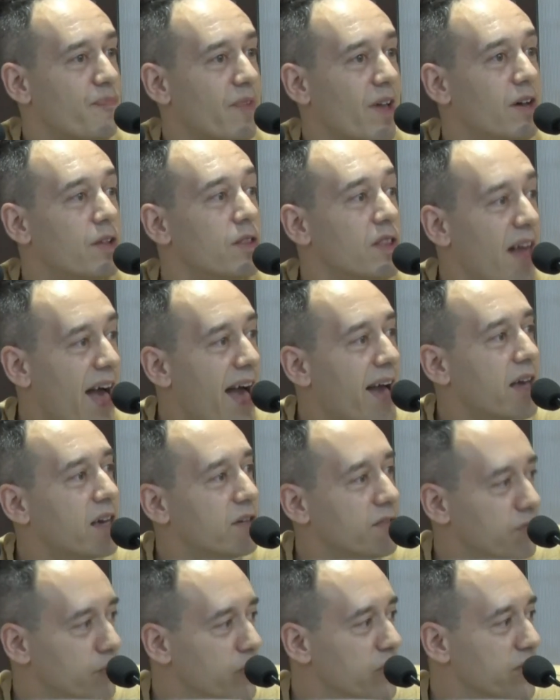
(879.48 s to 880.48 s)
lack
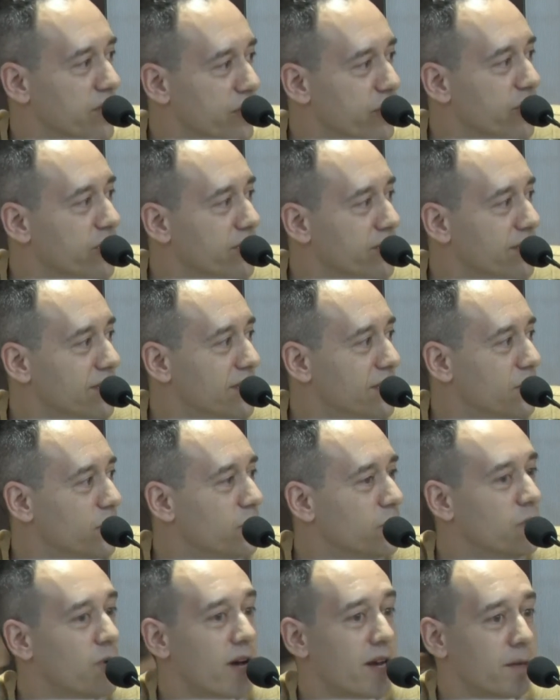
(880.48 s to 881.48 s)
of musicians who
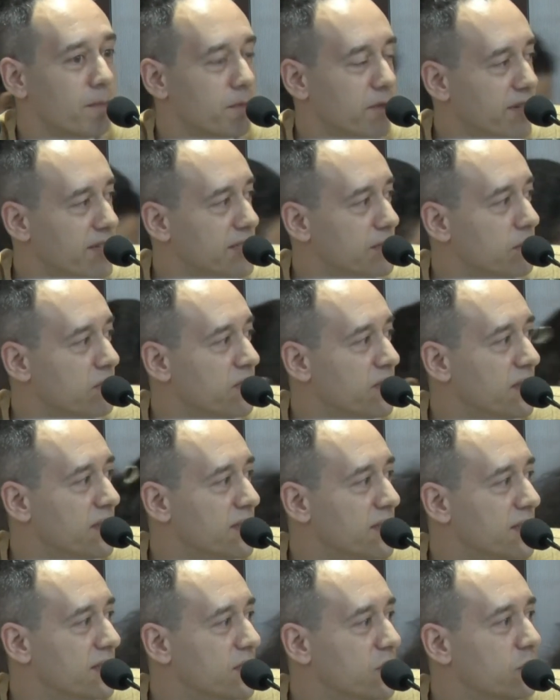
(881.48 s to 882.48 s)
knew how to play some of these
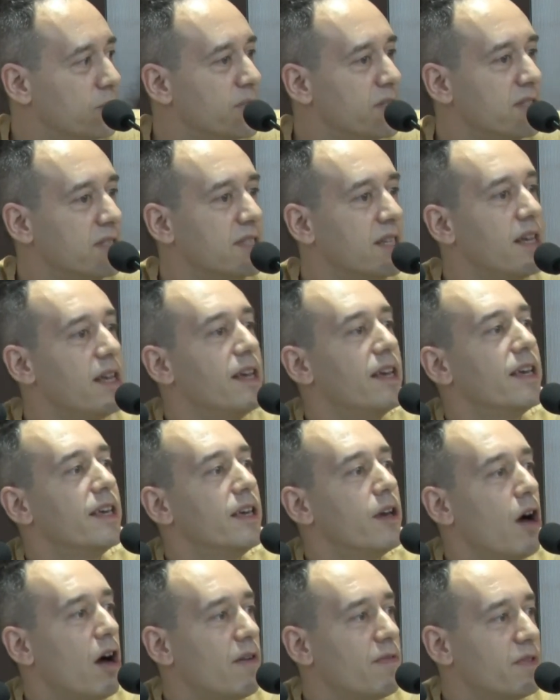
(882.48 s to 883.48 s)
instruments, he
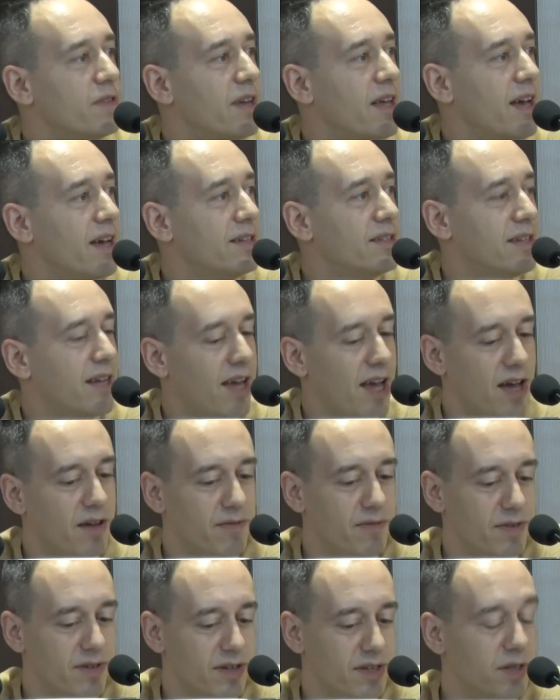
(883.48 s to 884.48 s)
often had to
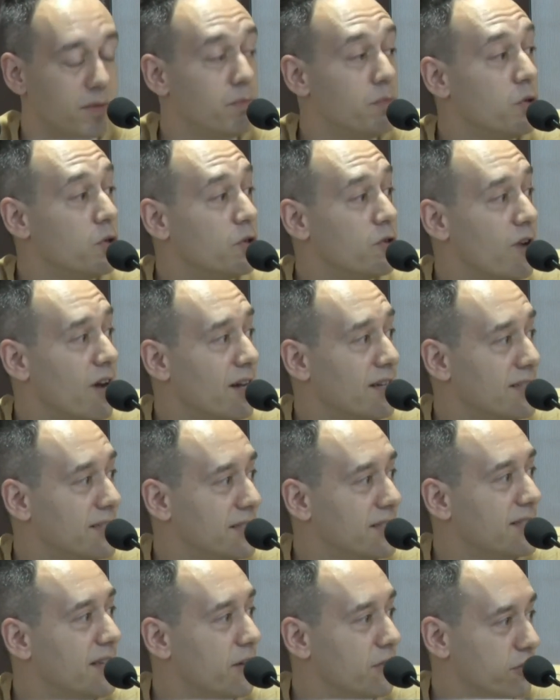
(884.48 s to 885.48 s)
have a computerized
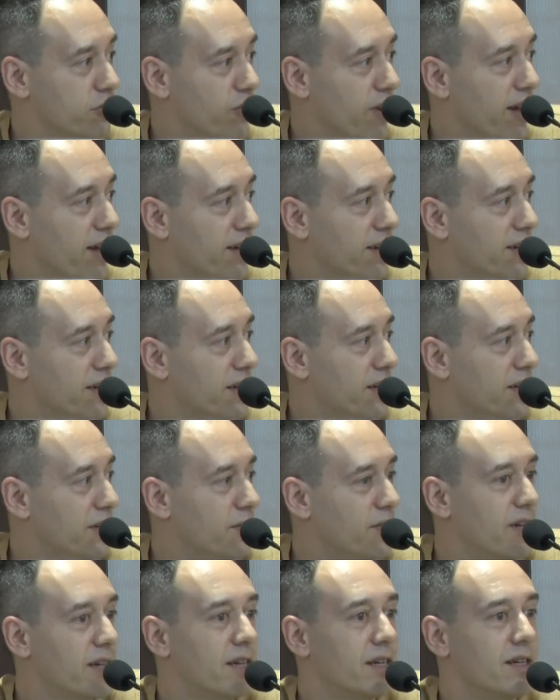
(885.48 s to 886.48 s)
soundtrack,
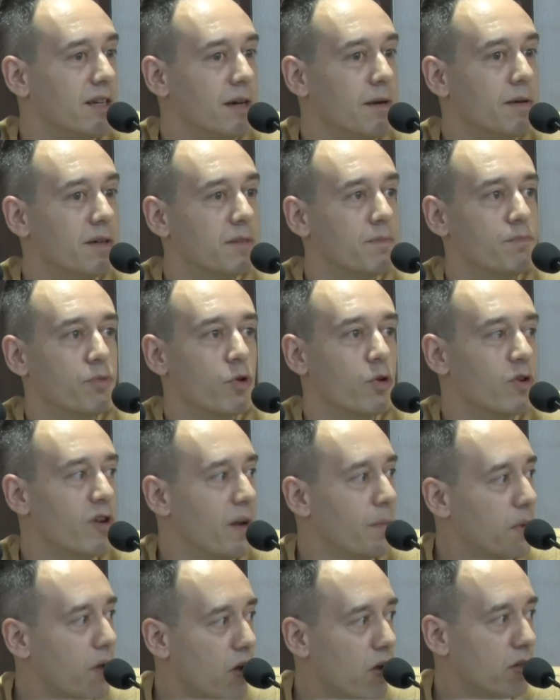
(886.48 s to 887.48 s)
right? A
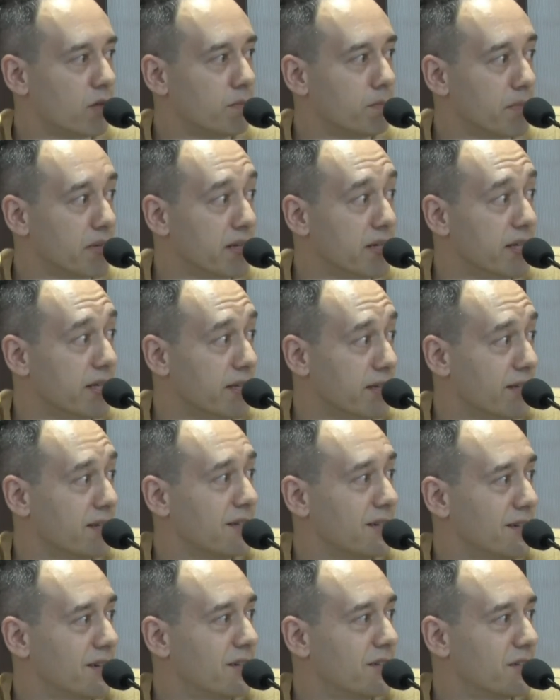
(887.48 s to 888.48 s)
program called MIDI in
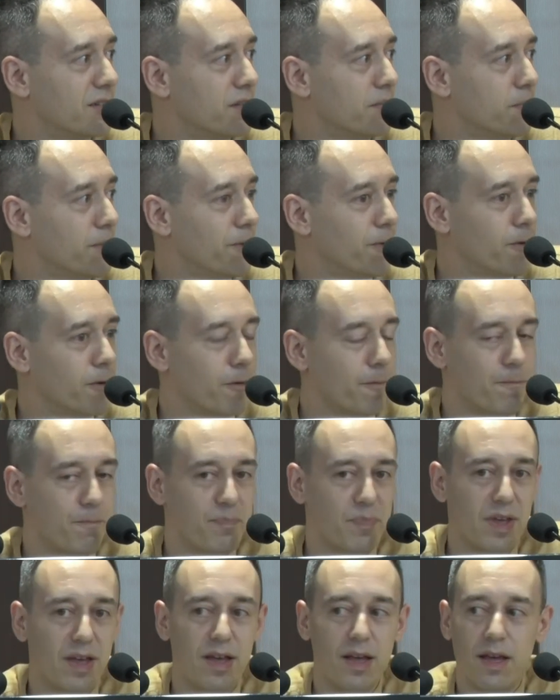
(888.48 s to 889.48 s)
the computer.
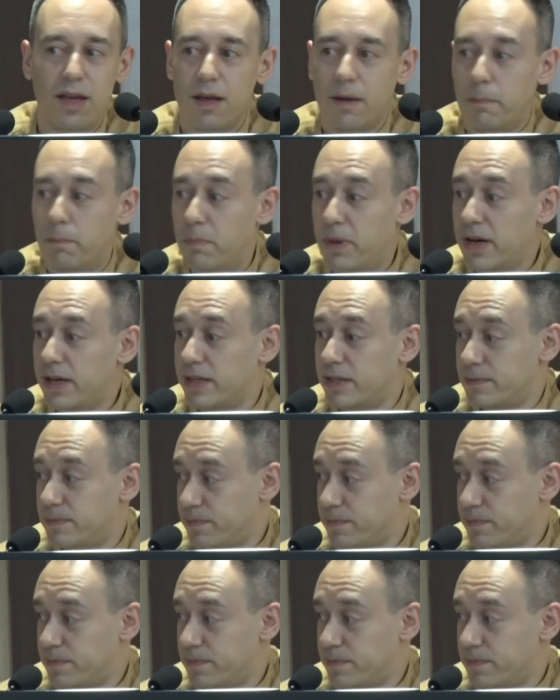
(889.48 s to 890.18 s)
But